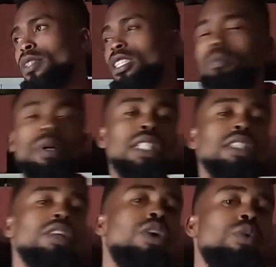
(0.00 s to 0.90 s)

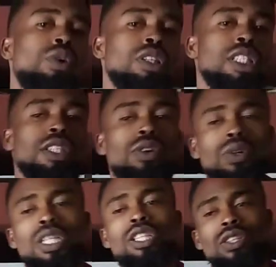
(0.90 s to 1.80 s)
depending on what the
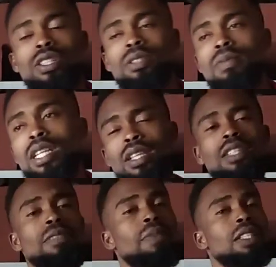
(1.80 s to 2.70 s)
occasion demands. And
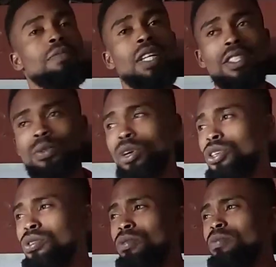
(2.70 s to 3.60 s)
in mathematics,
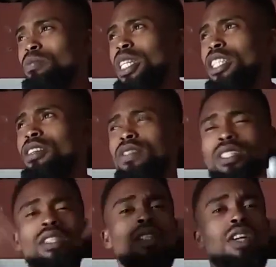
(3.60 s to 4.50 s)
many of the
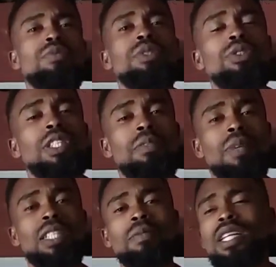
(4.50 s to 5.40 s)
things that you'll be doing in
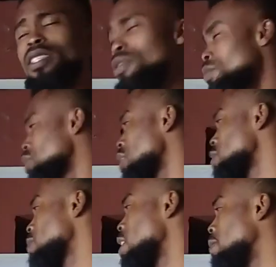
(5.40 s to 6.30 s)
mathematics will
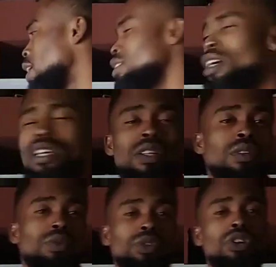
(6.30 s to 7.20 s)
just be about
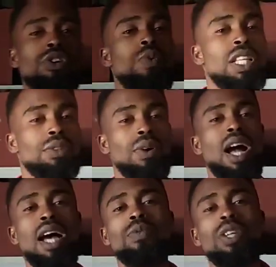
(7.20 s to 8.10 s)
knowing when to
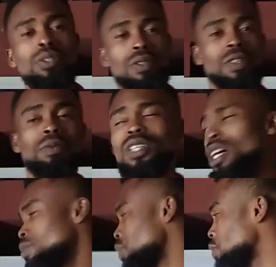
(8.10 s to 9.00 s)
add, when to
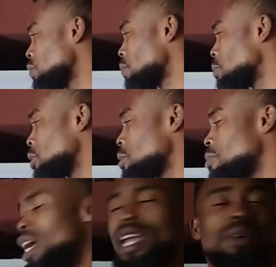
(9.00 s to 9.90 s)
subtract, when to
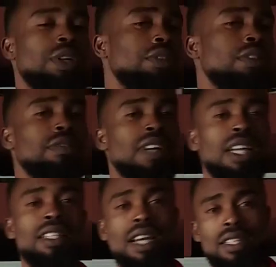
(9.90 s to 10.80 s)
multiply, and when to
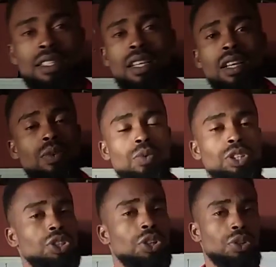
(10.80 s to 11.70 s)
divide. That's
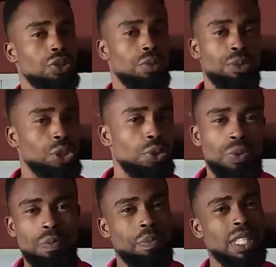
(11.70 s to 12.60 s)
what you're going to be
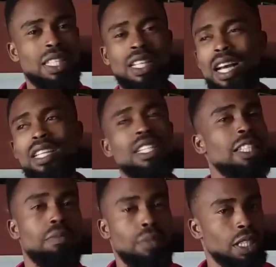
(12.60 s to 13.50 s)
doing basically
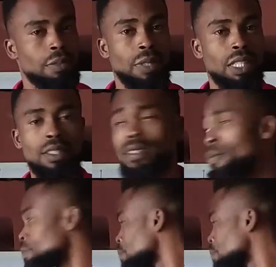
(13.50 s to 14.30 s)
in mathematics.